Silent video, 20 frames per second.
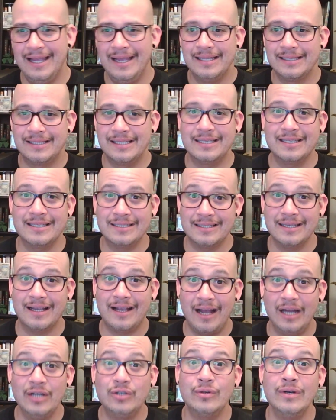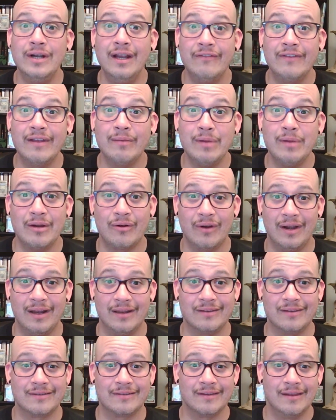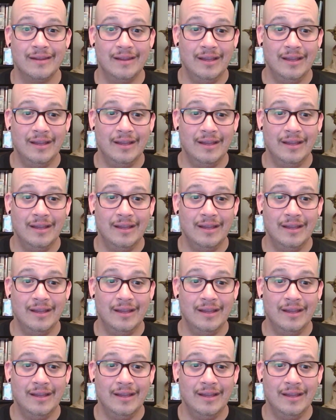this is the country of immigrants.